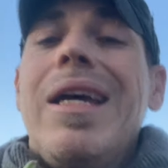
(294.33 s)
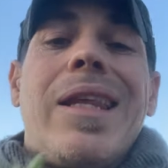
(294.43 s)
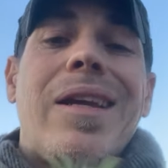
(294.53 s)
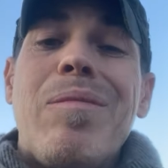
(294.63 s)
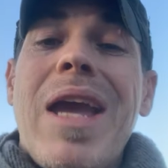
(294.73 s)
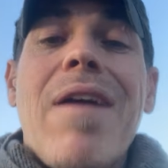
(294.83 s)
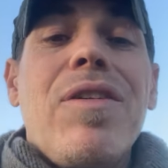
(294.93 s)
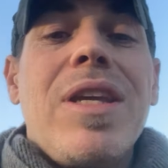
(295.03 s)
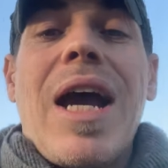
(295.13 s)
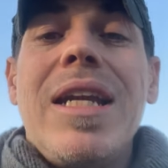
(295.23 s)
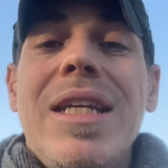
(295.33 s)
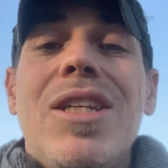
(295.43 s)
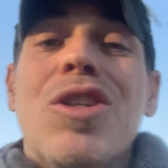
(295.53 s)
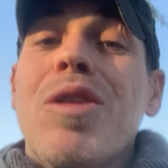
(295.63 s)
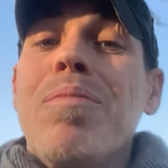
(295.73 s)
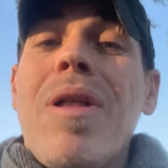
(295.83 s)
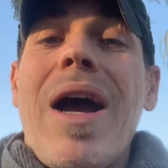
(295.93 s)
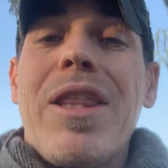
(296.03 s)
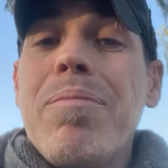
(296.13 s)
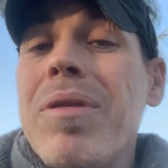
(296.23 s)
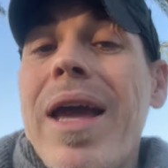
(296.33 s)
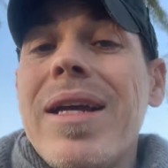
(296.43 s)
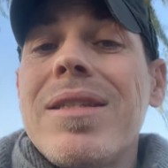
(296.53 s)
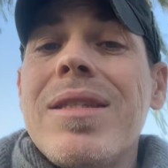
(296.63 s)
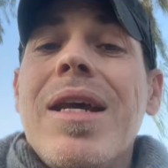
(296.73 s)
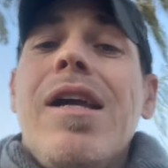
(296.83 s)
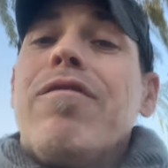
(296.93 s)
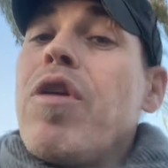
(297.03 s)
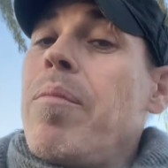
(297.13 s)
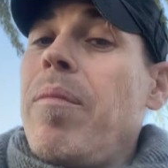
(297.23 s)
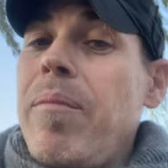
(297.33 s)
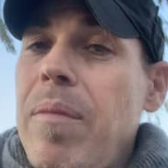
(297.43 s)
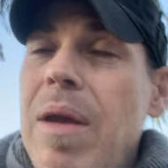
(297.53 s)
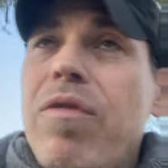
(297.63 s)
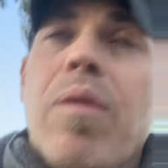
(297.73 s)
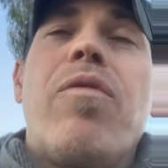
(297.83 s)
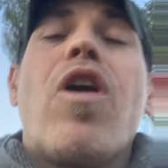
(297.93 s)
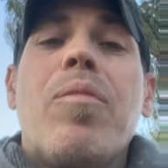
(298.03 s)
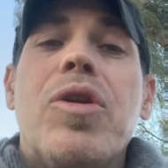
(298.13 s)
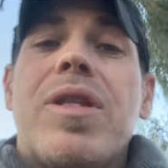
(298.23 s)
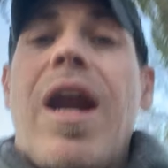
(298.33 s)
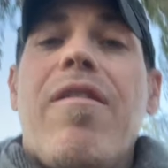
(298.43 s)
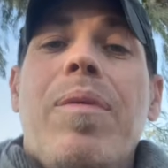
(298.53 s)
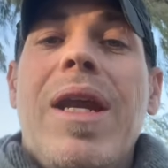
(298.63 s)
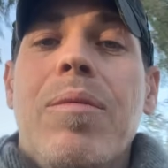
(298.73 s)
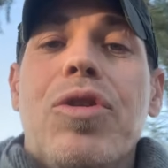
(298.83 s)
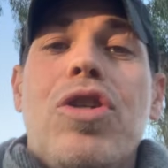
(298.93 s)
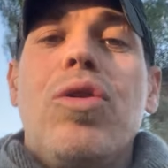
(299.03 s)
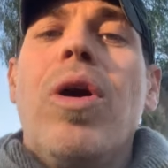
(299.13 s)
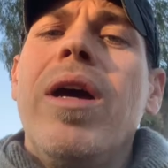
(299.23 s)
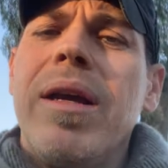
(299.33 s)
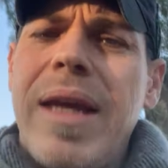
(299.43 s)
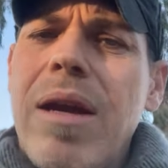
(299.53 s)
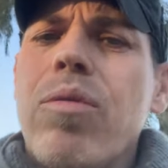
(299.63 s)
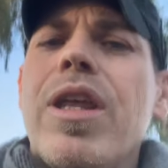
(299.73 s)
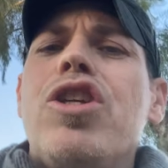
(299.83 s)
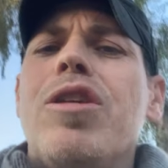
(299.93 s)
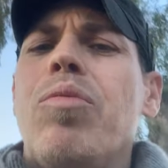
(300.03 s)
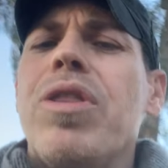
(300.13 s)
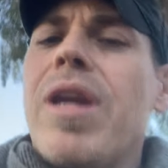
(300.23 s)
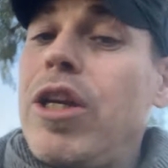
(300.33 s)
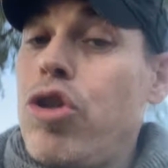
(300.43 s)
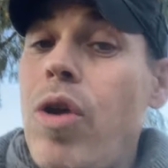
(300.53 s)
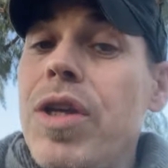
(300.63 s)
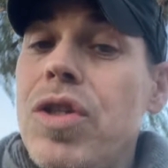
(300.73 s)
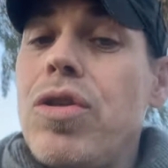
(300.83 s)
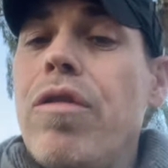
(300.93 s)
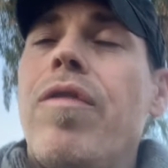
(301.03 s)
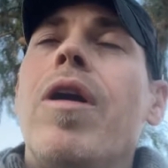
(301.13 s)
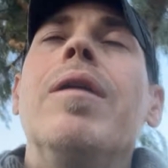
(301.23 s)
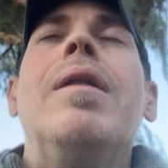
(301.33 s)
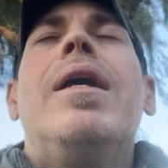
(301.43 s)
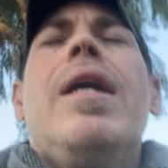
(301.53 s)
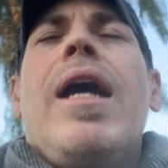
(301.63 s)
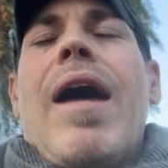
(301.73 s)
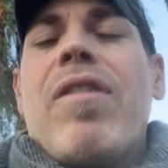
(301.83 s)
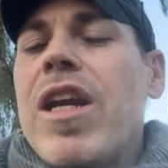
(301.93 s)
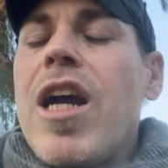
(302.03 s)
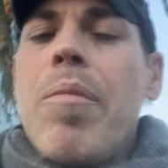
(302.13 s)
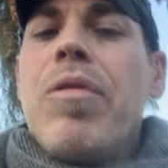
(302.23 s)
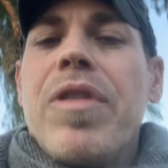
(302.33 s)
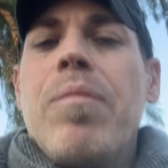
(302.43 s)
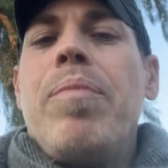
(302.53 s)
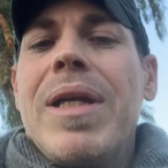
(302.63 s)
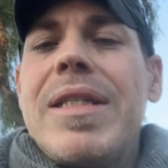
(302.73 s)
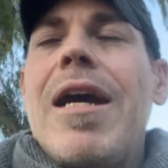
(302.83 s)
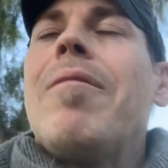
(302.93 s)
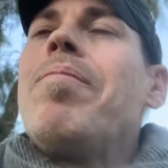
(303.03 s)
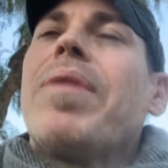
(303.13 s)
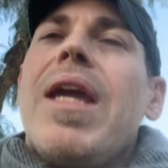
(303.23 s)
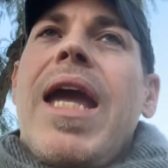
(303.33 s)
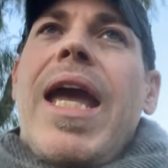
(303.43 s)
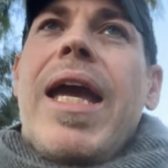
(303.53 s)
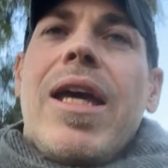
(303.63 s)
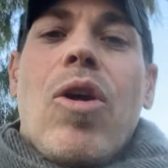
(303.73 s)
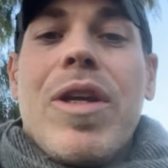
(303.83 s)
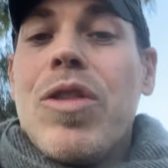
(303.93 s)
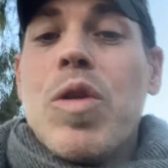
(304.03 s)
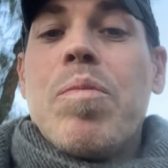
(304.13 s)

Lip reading: That'll give me everything I need to supply the plants from farmers that I've been able to get a relationship with and I trust so far. I've got a couple of them picked out, and I'll get those